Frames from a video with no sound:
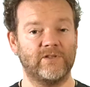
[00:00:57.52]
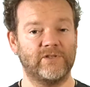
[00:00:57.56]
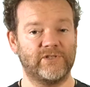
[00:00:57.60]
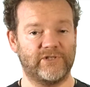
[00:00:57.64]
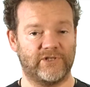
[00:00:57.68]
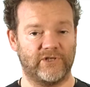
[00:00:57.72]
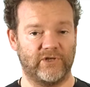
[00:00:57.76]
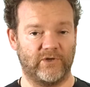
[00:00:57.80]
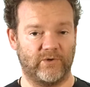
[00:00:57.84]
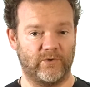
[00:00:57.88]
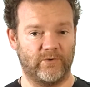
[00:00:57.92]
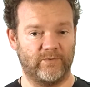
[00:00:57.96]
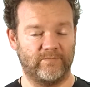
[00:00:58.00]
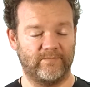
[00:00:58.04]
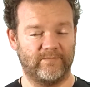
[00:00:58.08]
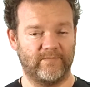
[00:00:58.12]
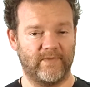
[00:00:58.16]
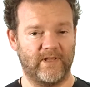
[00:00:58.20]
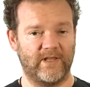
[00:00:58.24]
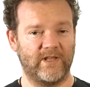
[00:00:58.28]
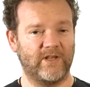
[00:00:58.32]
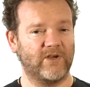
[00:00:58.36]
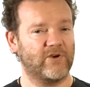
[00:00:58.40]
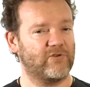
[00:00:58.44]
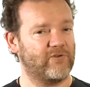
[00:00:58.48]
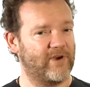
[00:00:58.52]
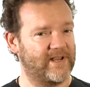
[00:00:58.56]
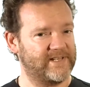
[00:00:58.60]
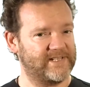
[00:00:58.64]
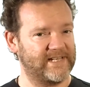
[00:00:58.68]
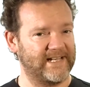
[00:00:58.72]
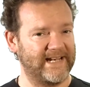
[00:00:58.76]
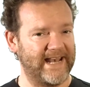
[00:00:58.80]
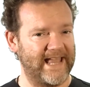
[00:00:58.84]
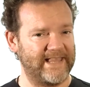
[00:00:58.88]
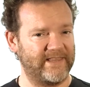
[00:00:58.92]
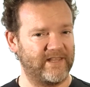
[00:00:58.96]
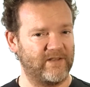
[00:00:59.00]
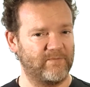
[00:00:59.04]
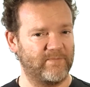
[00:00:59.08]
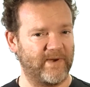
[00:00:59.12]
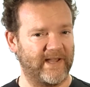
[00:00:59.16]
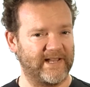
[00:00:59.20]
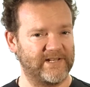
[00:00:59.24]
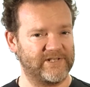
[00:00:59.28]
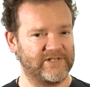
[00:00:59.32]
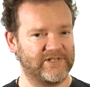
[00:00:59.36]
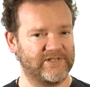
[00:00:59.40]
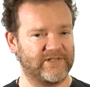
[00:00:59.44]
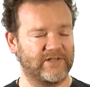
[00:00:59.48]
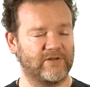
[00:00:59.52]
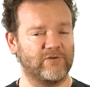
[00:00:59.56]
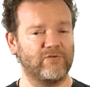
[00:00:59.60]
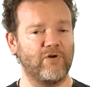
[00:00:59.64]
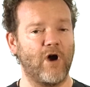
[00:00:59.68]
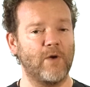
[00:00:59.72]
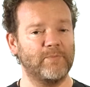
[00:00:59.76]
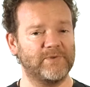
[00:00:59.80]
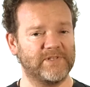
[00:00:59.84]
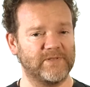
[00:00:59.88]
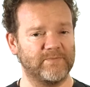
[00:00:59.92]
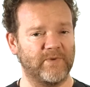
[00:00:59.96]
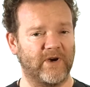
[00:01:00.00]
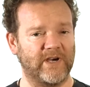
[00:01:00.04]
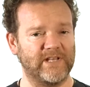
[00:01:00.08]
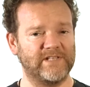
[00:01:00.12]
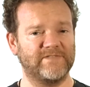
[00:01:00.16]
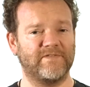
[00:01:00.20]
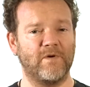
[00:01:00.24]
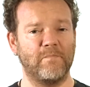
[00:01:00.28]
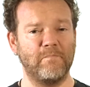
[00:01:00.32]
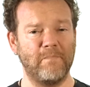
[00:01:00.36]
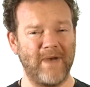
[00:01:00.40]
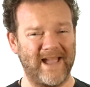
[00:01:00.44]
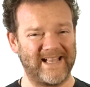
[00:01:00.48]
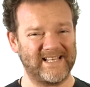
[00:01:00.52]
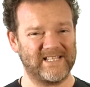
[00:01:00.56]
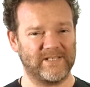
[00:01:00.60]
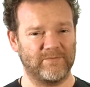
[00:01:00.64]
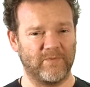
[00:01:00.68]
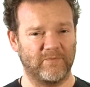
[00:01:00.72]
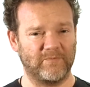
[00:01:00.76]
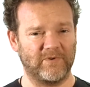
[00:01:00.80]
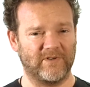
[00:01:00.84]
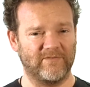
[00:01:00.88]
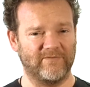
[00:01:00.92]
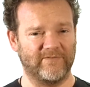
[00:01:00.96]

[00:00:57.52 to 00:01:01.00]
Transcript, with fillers: 2. Creating landing pages that are optimised for maximum